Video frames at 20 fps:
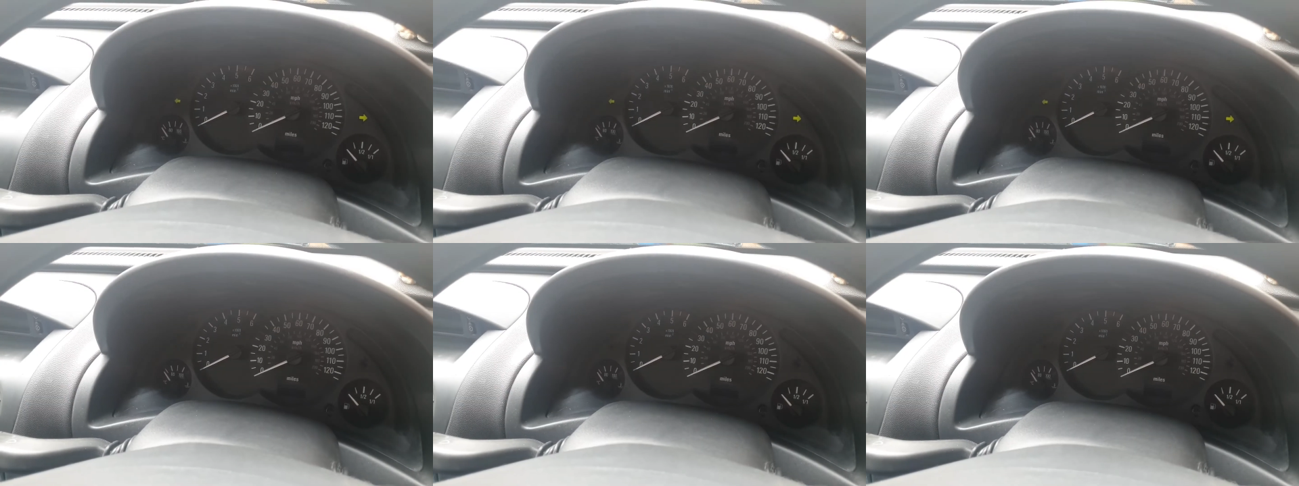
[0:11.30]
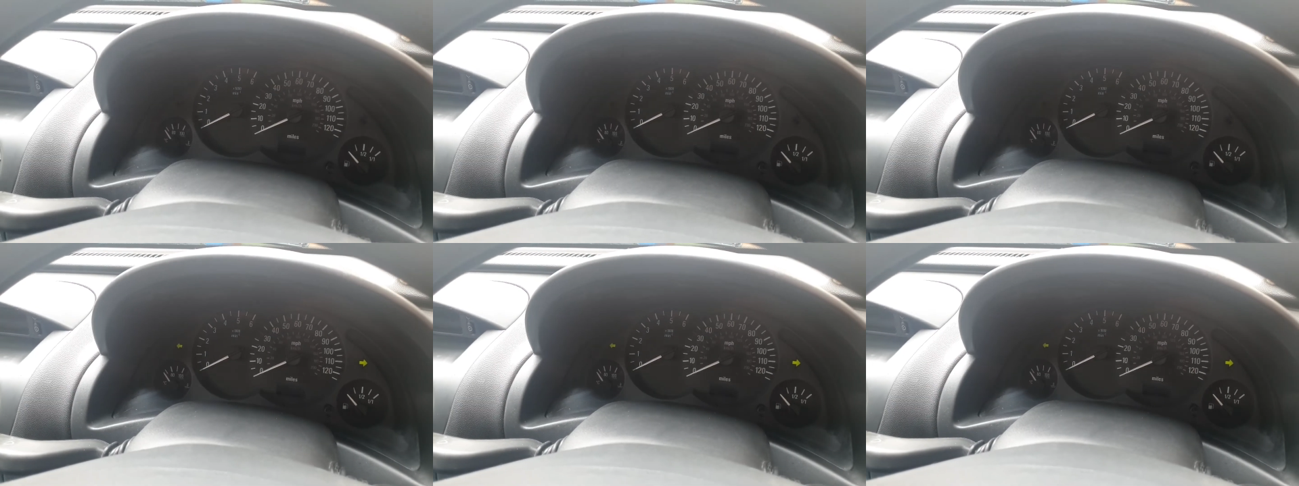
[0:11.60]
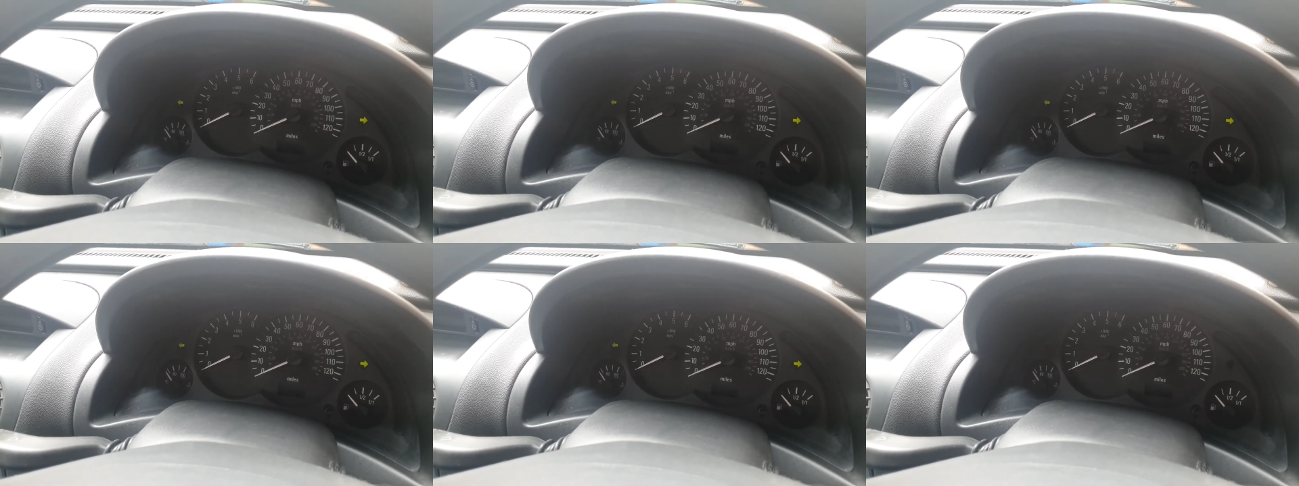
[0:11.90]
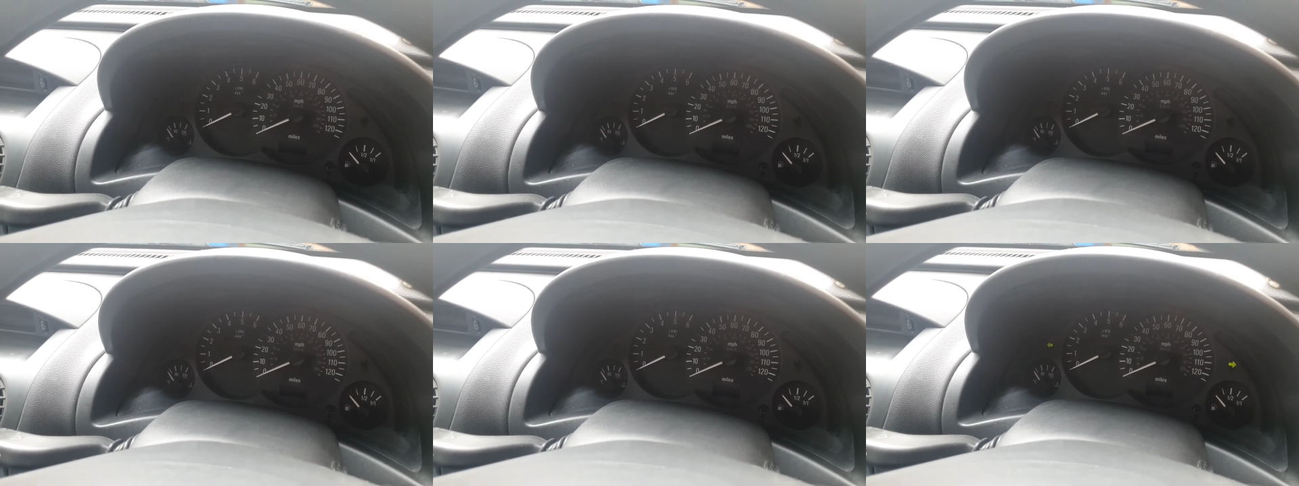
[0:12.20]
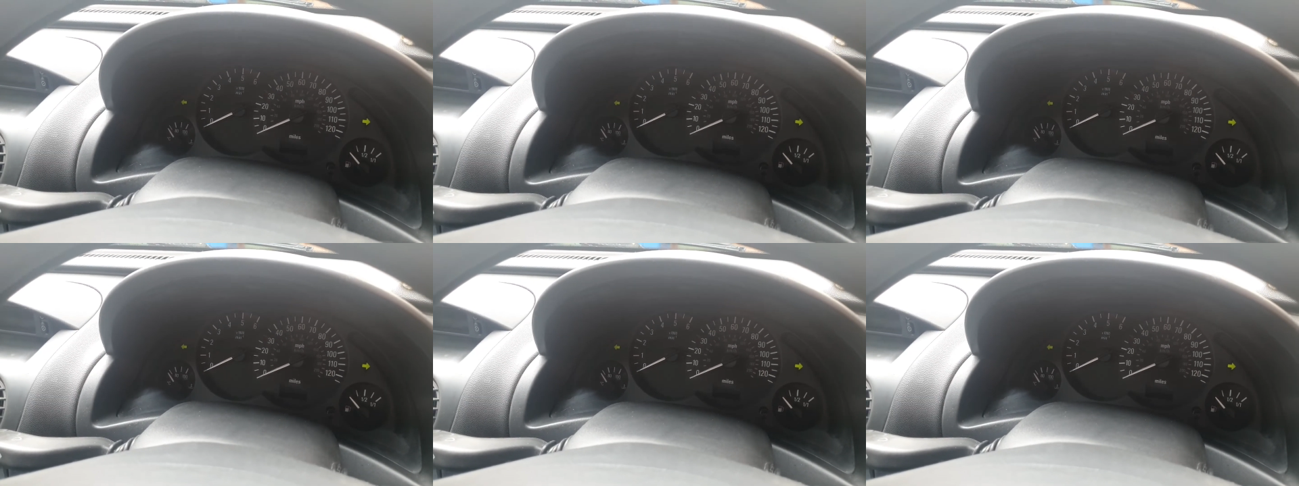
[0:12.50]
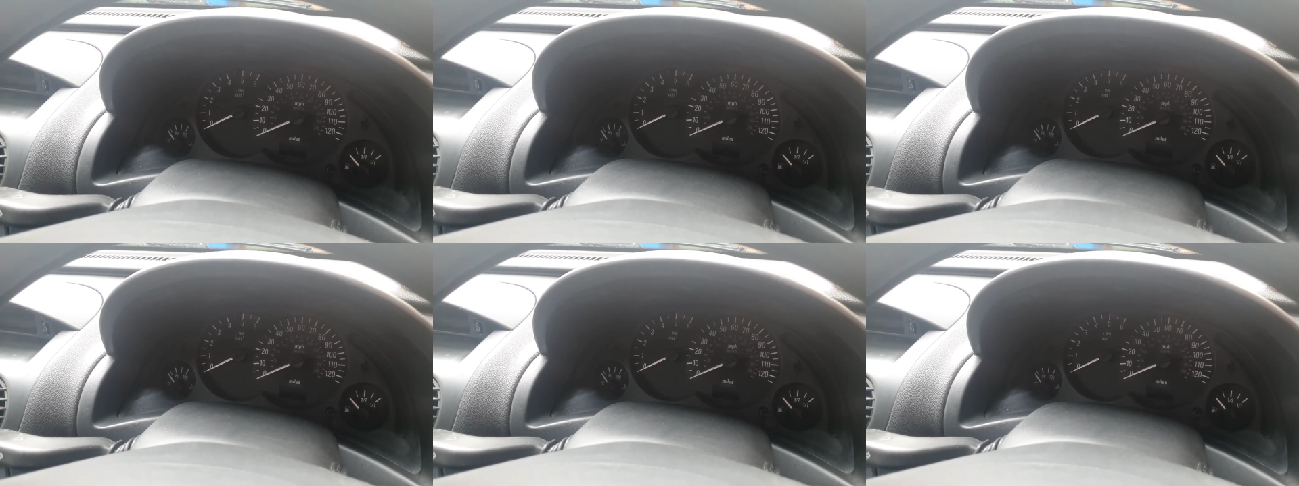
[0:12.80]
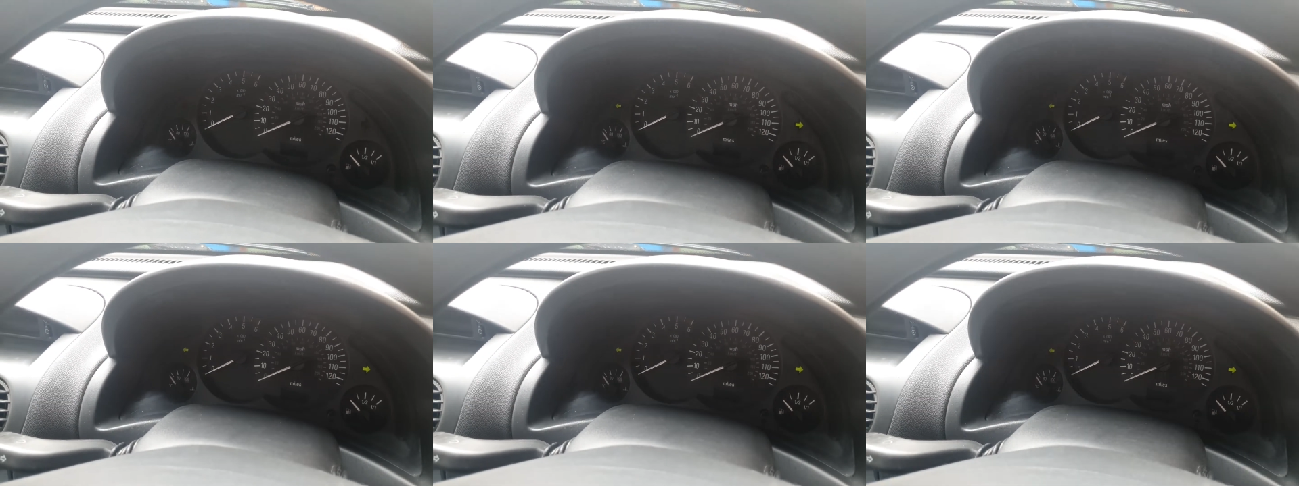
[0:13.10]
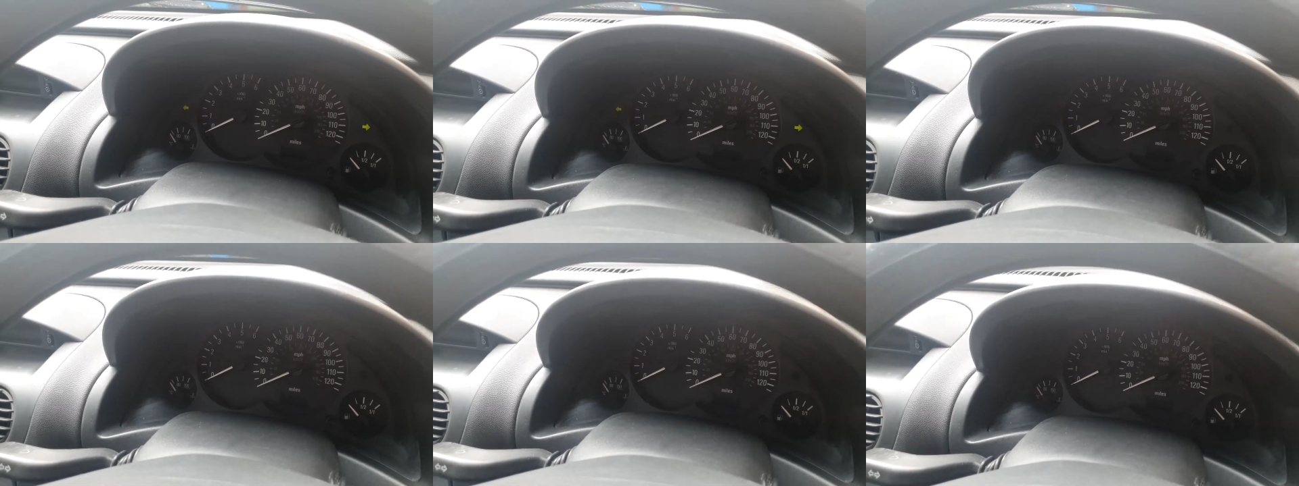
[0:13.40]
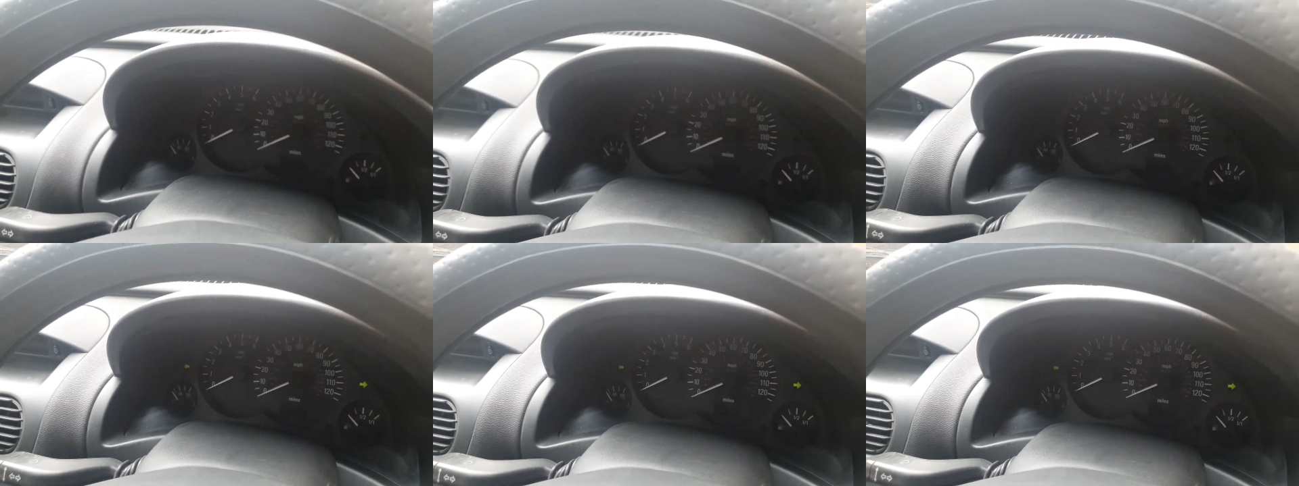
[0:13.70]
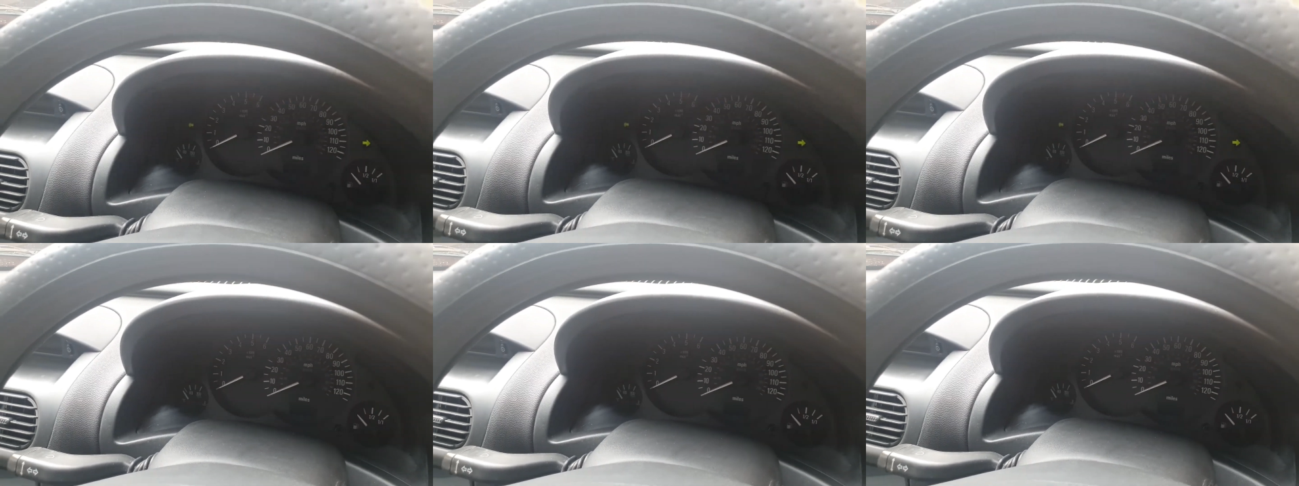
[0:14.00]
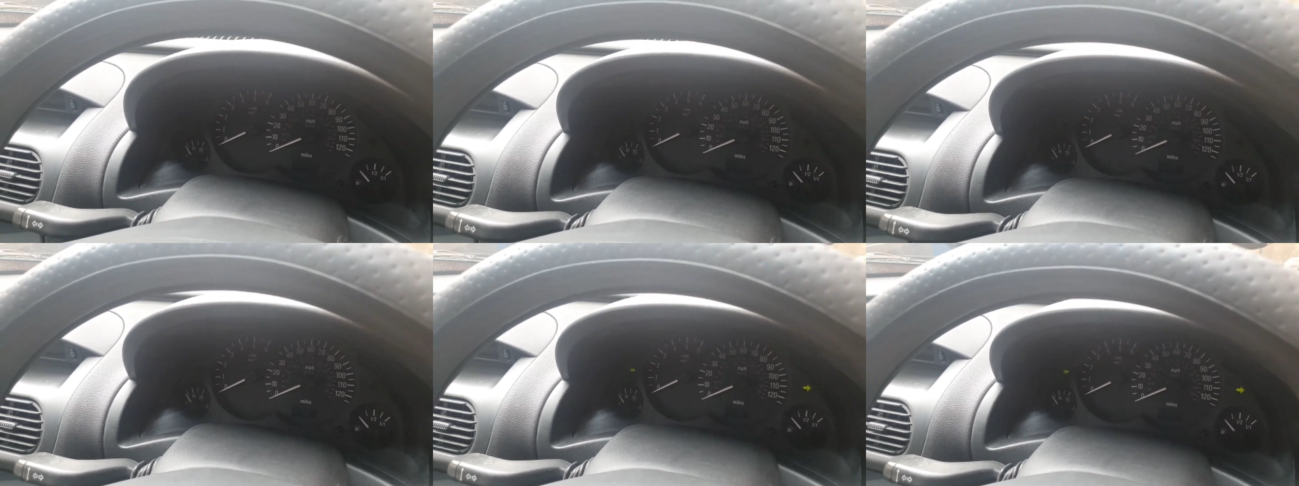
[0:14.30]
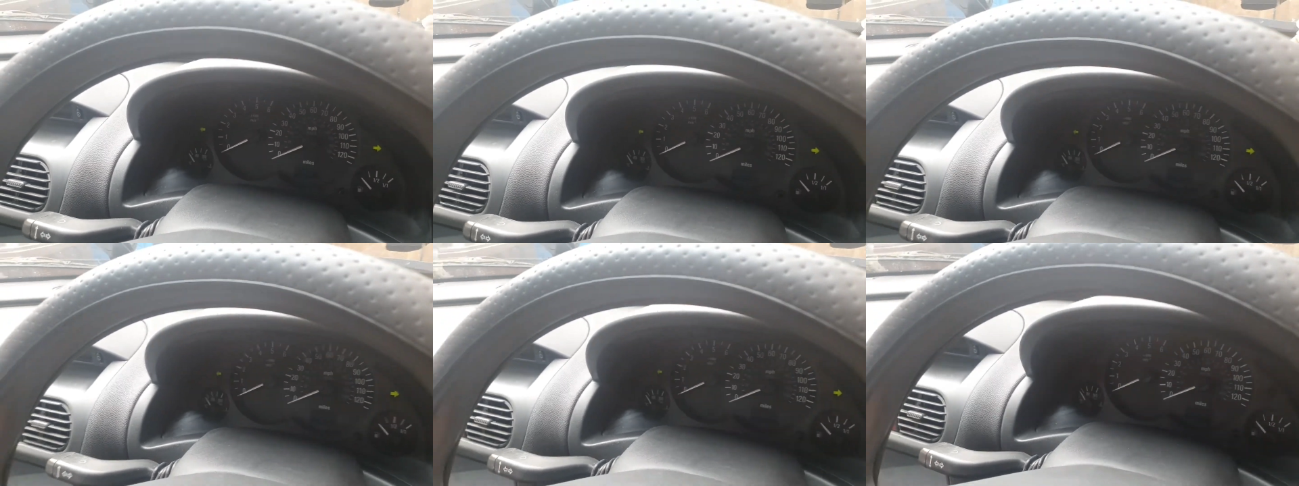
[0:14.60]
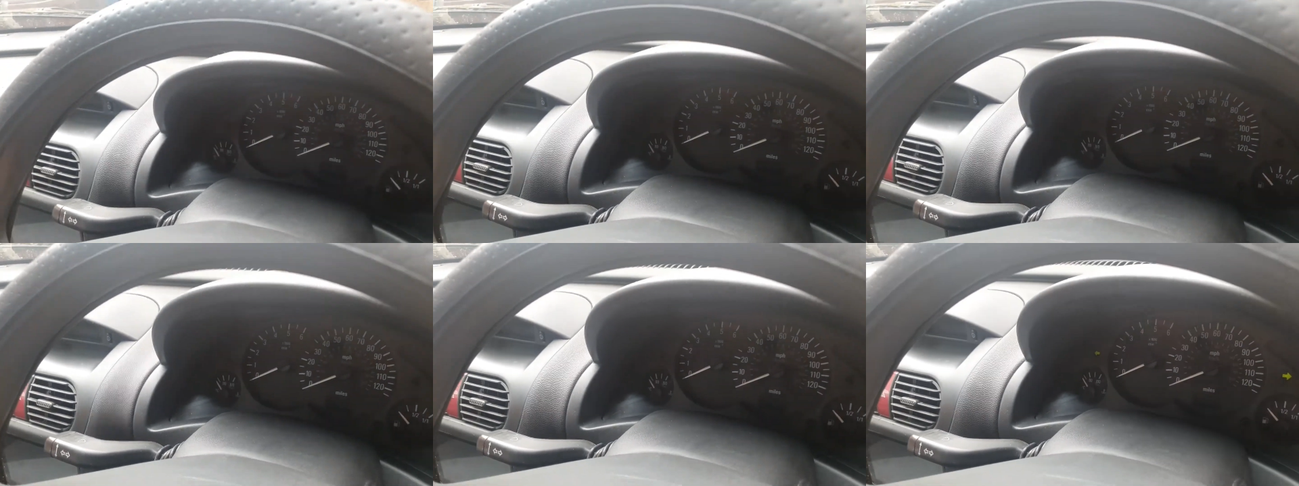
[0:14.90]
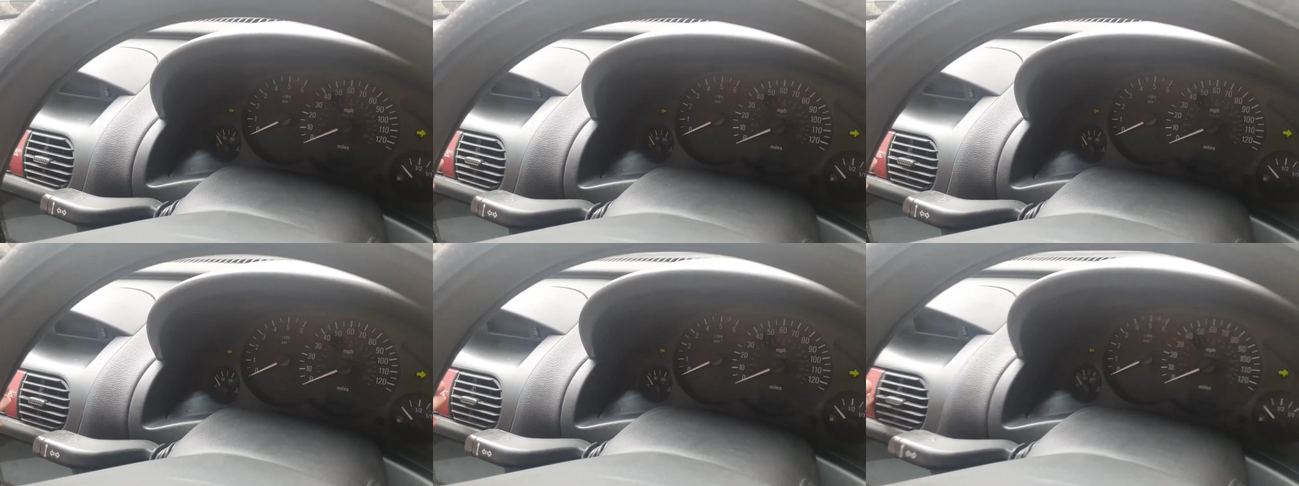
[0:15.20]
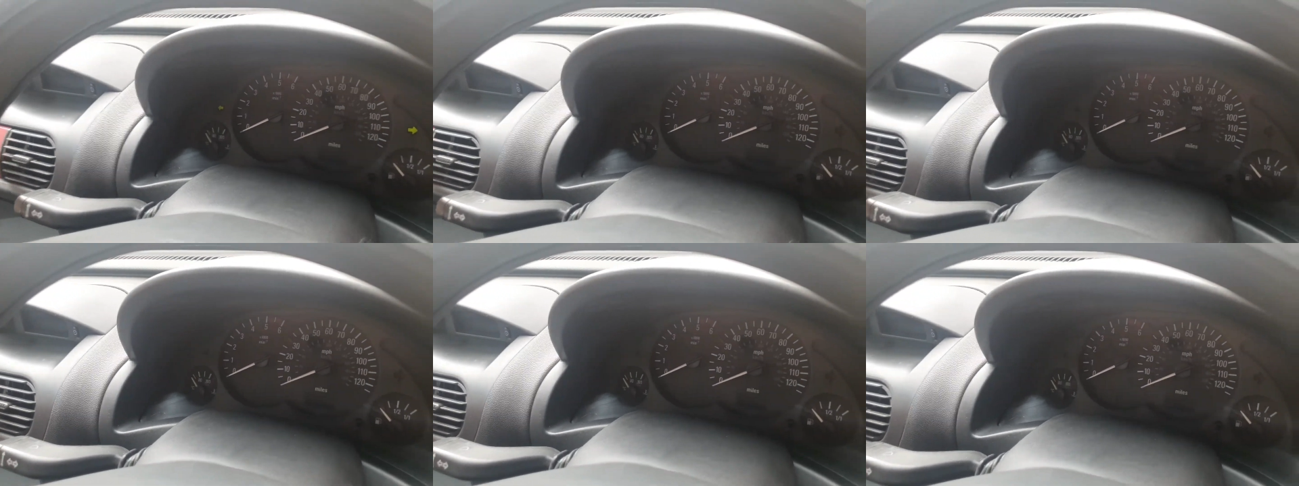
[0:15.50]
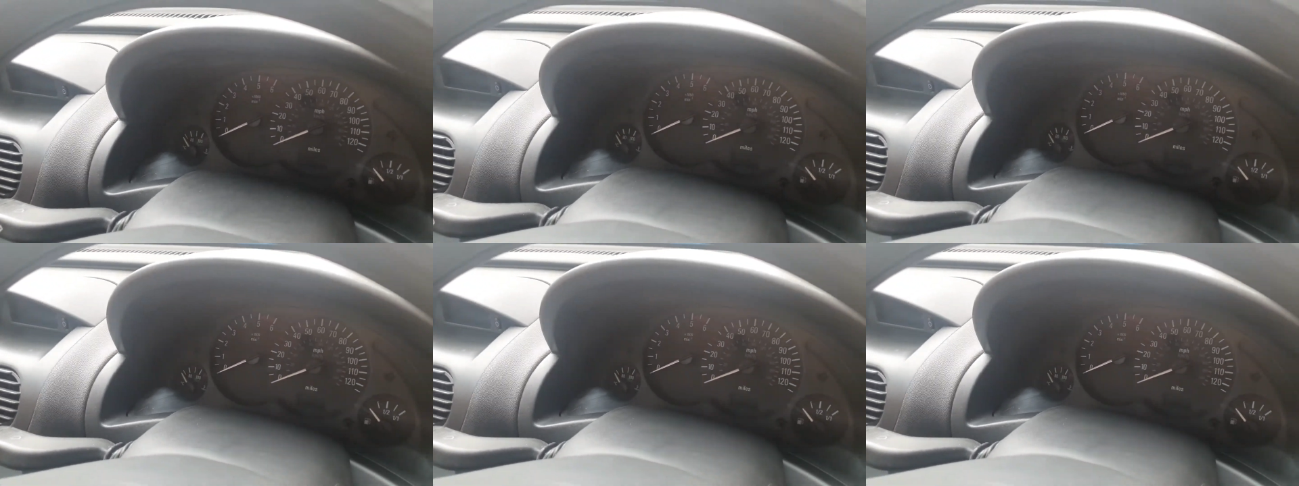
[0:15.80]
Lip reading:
(no speaker visible)